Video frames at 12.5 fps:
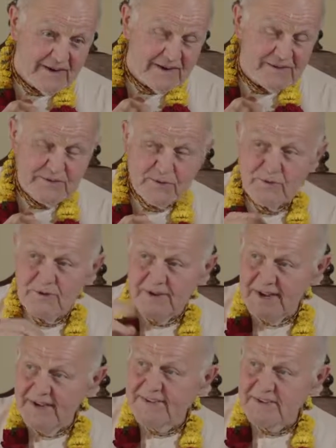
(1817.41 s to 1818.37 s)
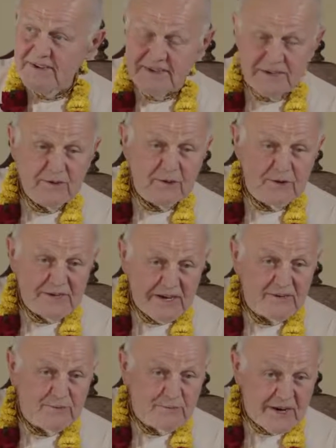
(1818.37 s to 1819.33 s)
And so later he called
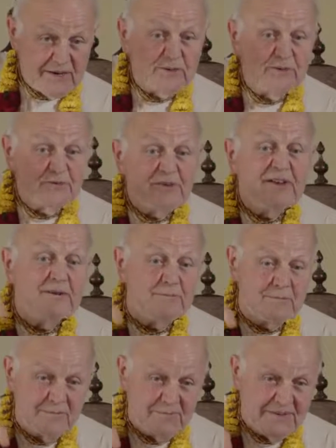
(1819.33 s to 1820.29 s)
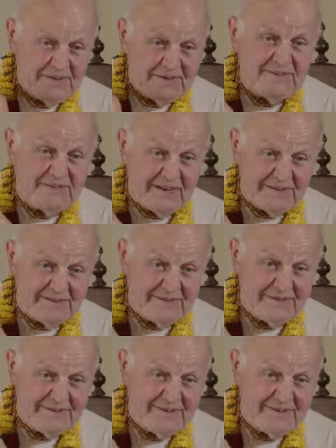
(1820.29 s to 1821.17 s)
Yaduba to film his death.